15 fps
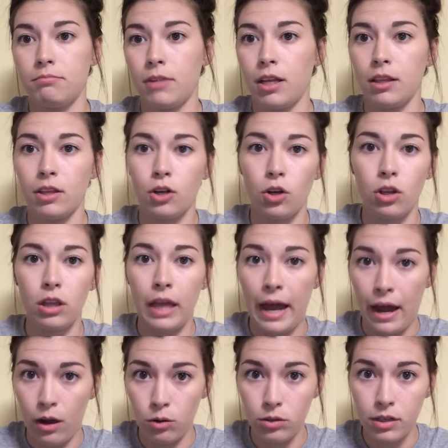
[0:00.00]
a little
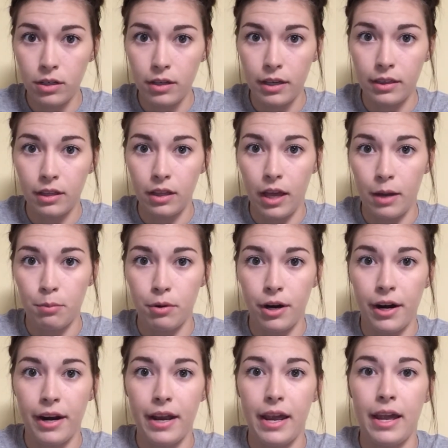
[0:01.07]
loud in the
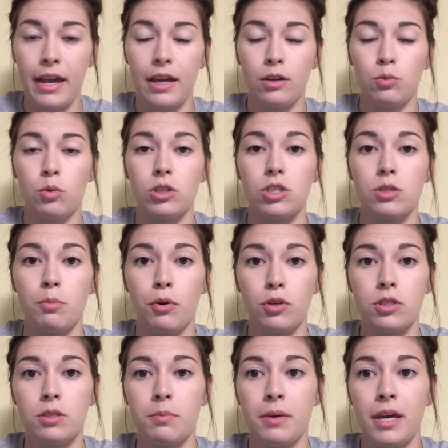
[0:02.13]
library and we're
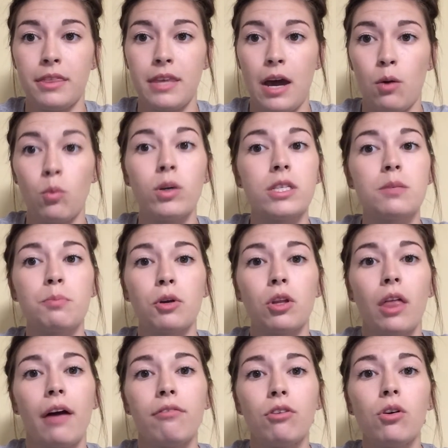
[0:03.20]
supposed to be at that whisper
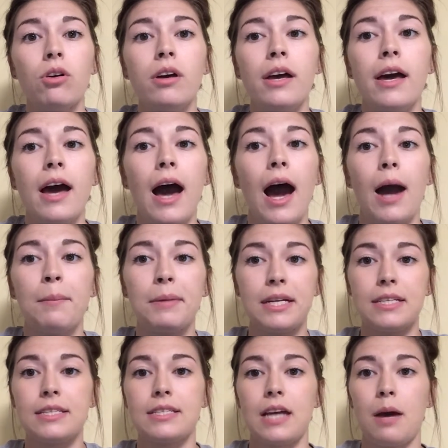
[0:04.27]
level. I'm going
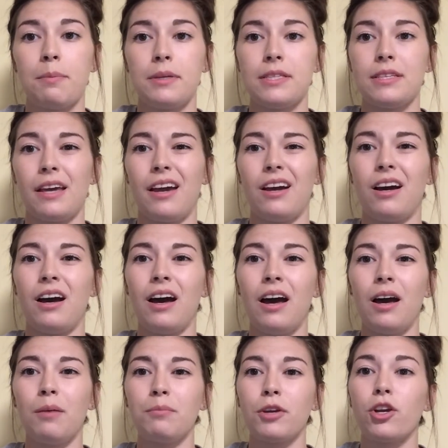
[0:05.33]
to stop and say,
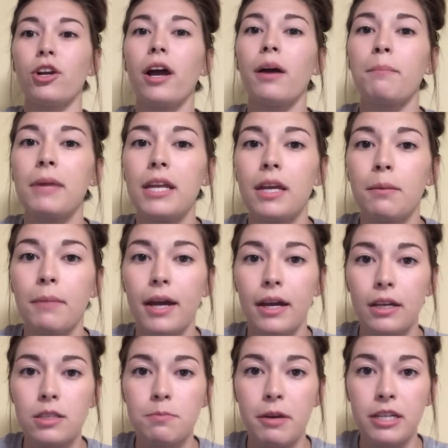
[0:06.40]
you're not meeting my
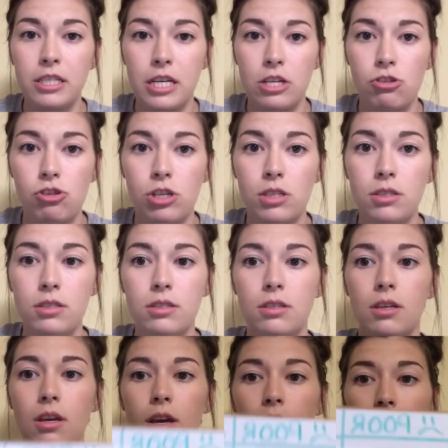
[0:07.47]
expectations.
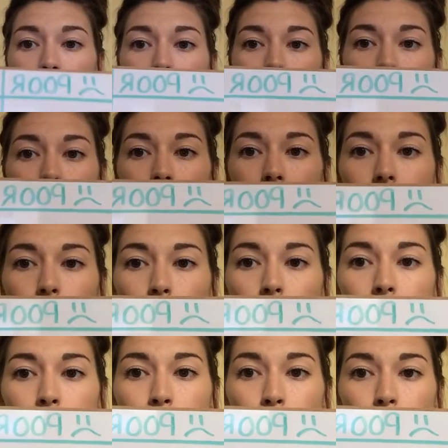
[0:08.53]
You get
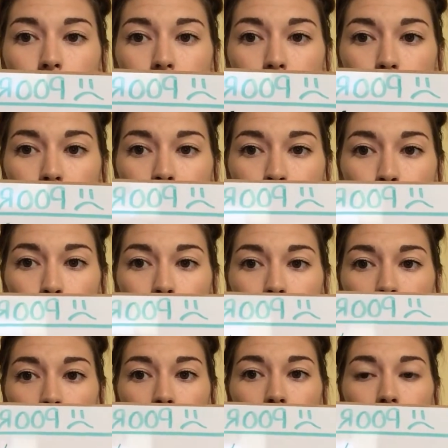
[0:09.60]
1 poor choice
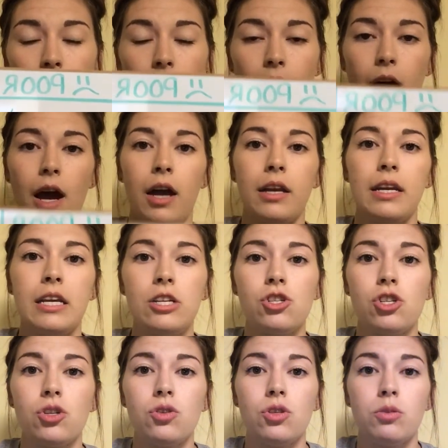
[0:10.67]
point. I need
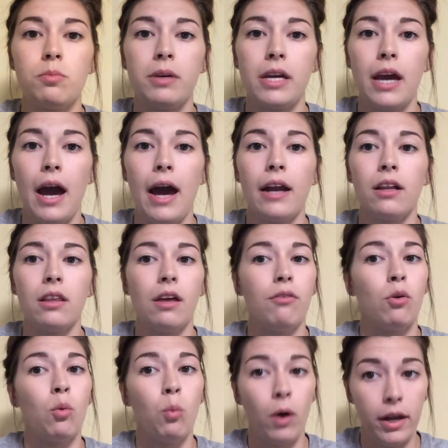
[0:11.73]
you to be at a
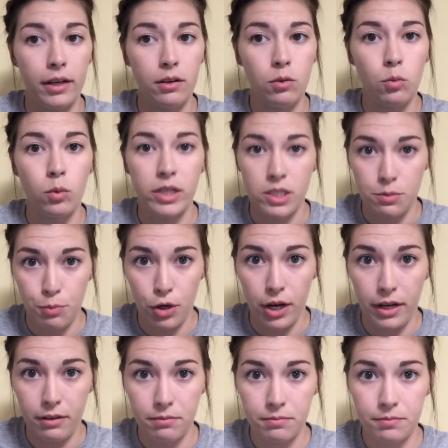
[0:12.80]
level 1 whispering.